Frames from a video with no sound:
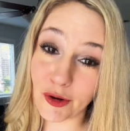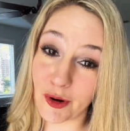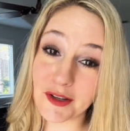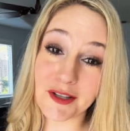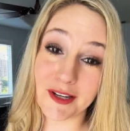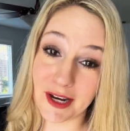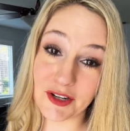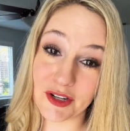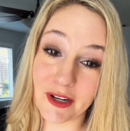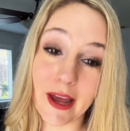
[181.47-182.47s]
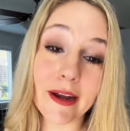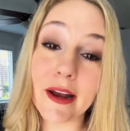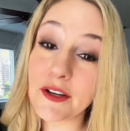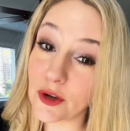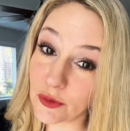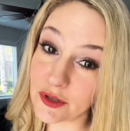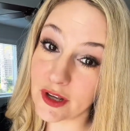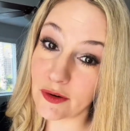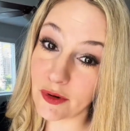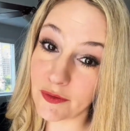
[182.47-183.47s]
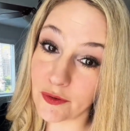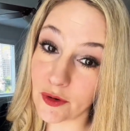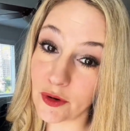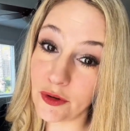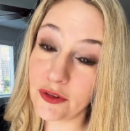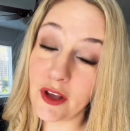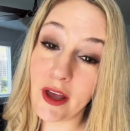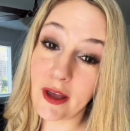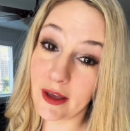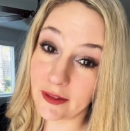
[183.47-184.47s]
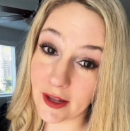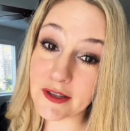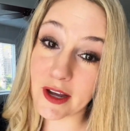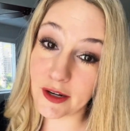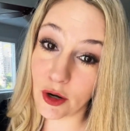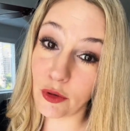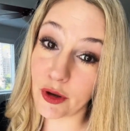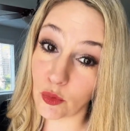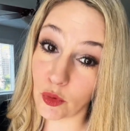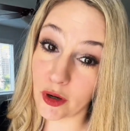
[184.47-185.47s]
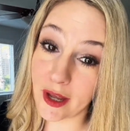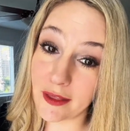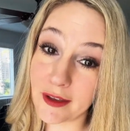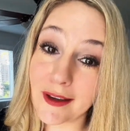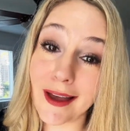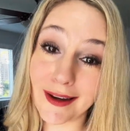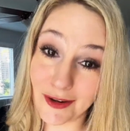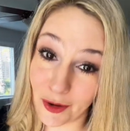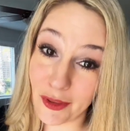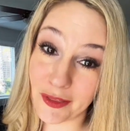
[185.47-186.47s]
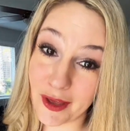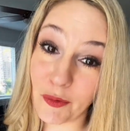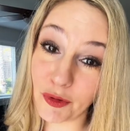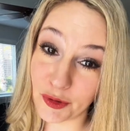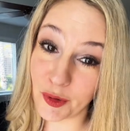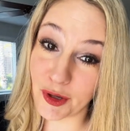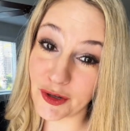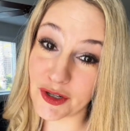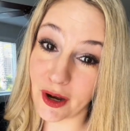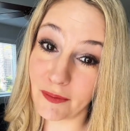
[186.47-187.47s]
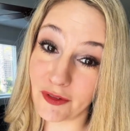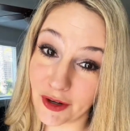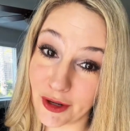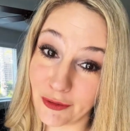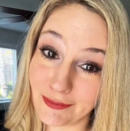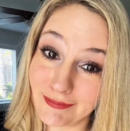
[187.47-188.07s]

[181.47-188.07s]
across the nation, and I don't send referrals unless I know their work ethic and know that they will do a good job for you.